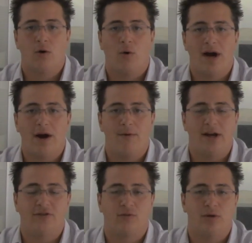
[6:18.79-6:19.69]
Gold had a
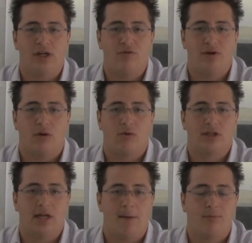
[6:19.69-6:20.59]
range of
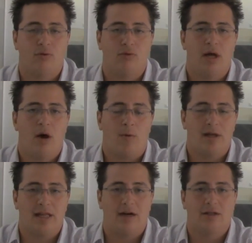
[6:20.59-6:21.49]
$23 up to
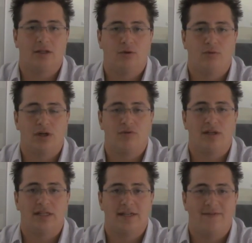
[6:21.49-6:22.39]

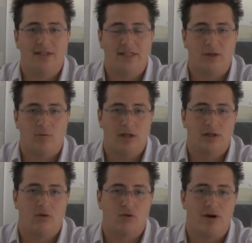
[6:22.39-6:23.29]

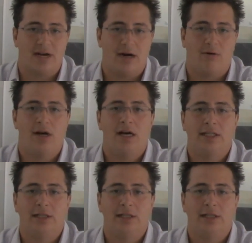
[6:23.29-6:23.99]
$1,261 right now.